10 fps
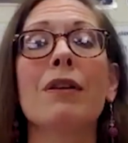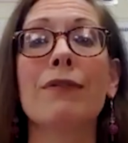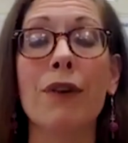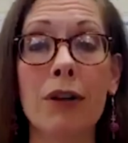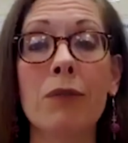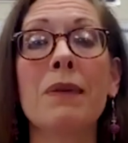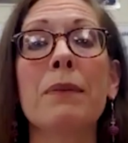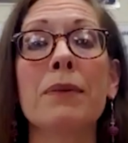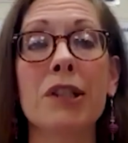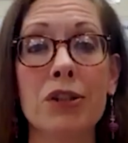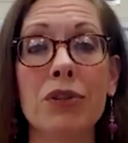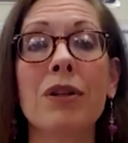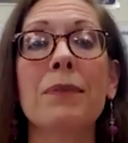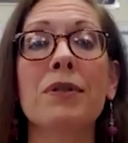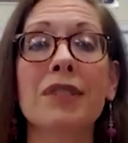the volume number, issue
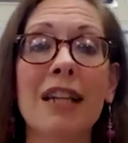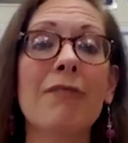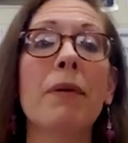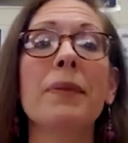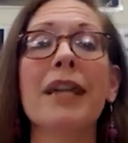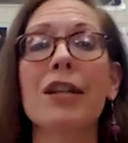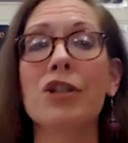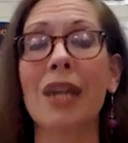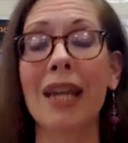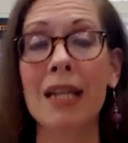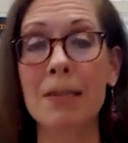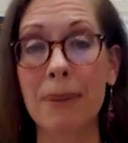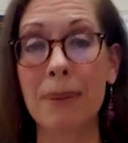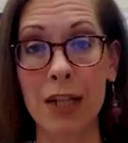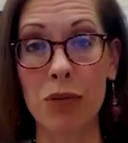number, date of publication, and
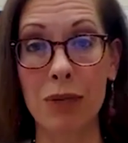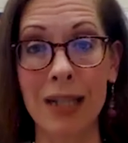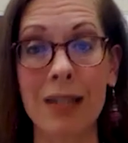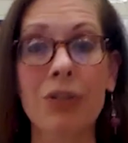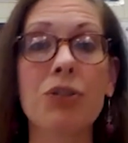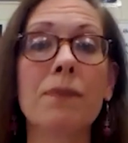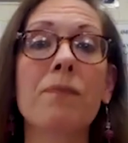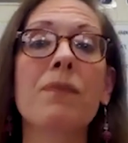page range.